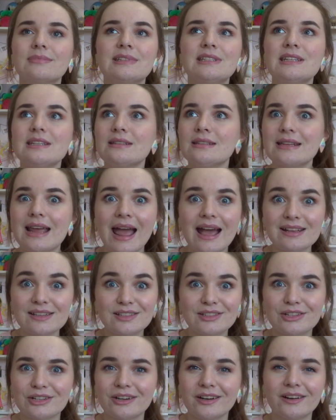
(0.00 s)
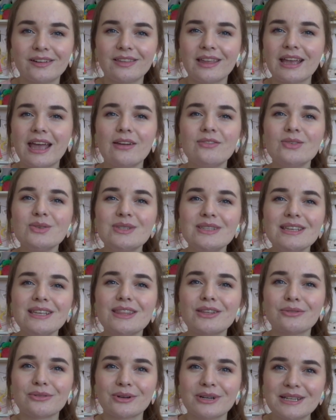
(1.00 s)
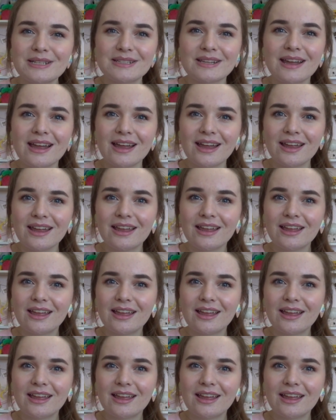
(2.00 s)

disaster. Like, have you seen the Riza?